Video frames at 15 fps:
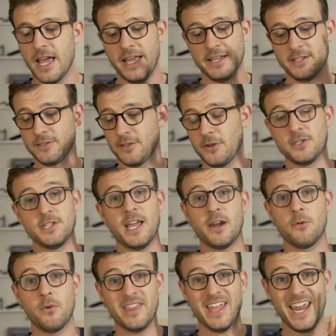It's
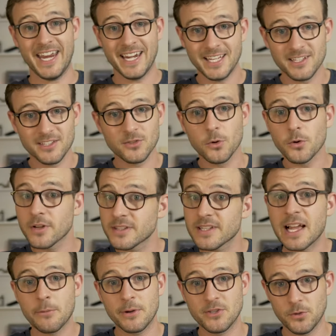associated with eating disorders,
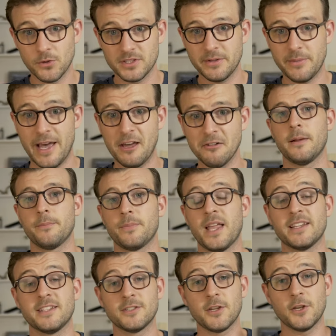like we talked about.
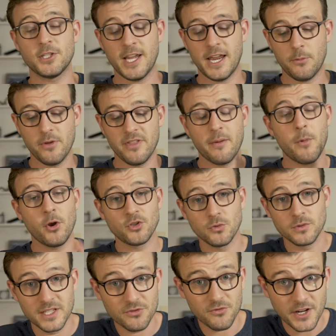It's associated with
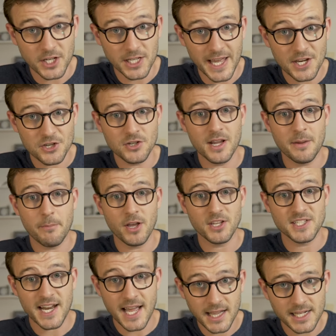emotional dysregulation and
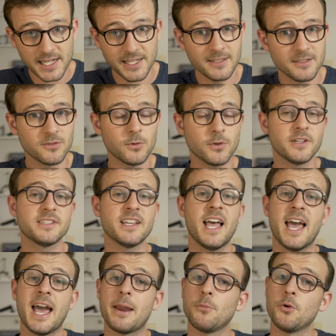personality disorders.
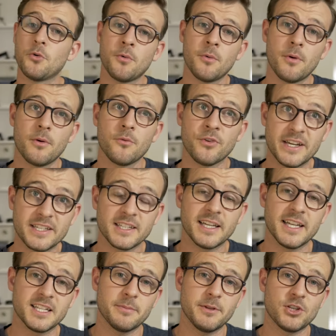And more
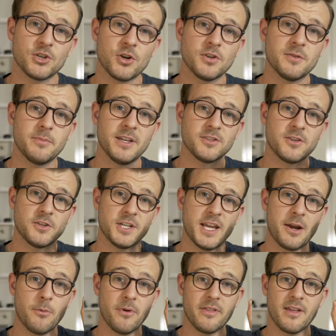recently, it's been shown to be
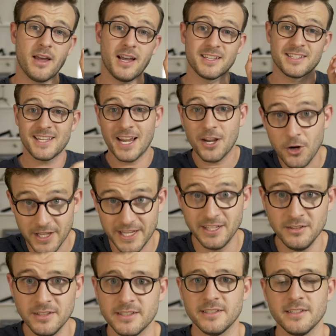associated with psychotic
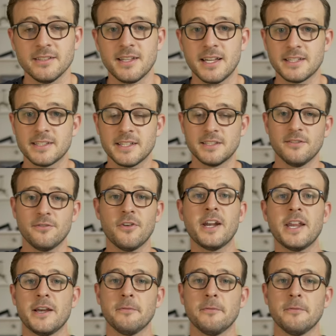illnesses like schizophrenia.